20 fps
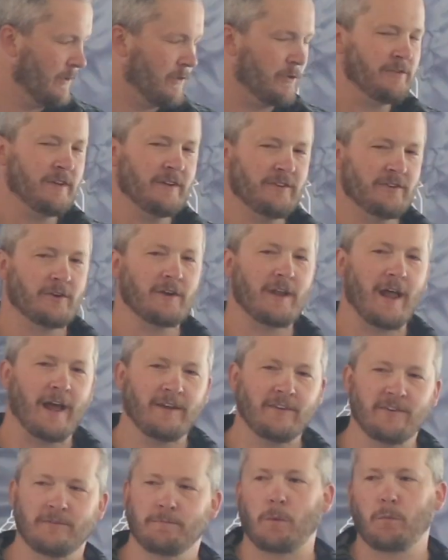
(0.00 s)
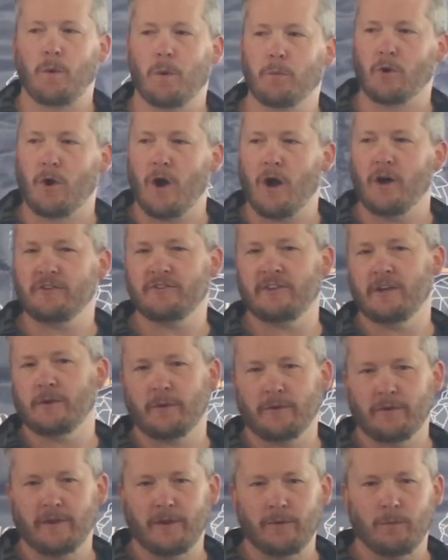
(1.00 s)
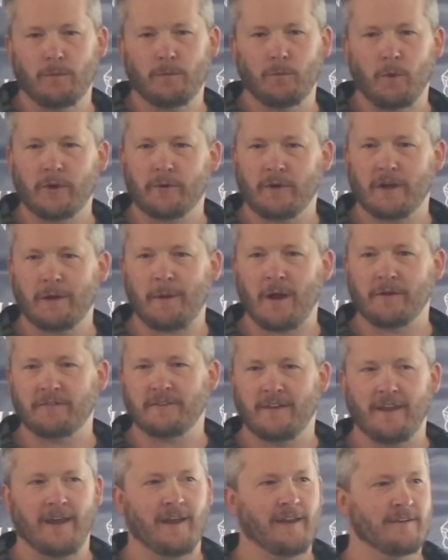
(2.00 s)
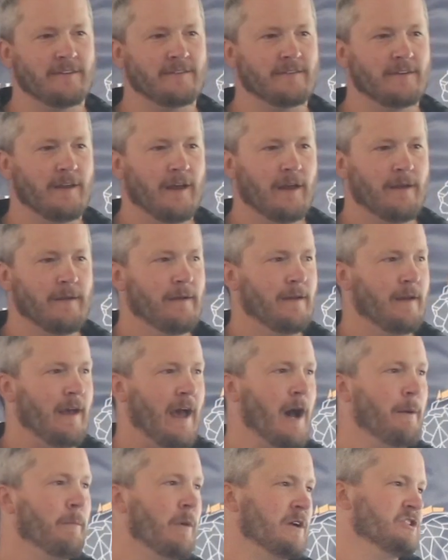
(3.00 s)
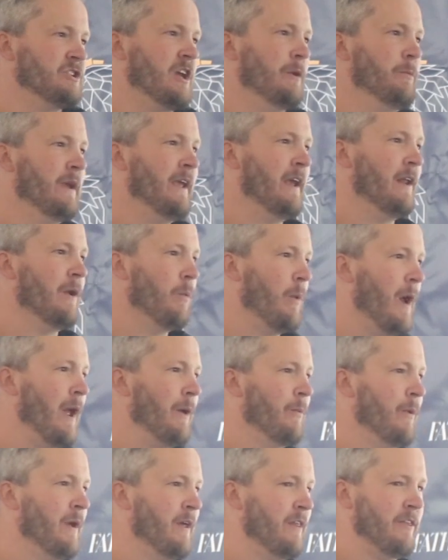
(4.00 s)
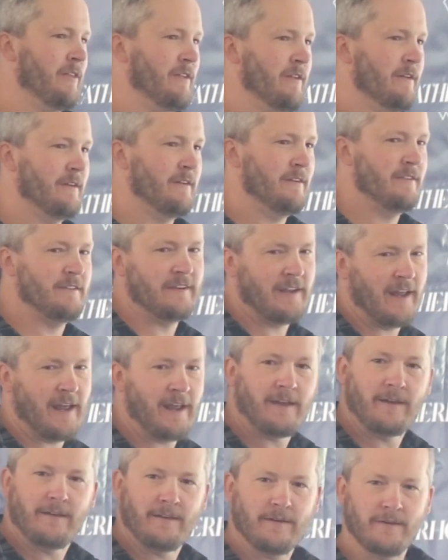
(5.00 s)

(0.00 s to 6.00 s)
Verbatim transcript: those things are nice, but what we're all secretly wondering about today is how much can we get away with today?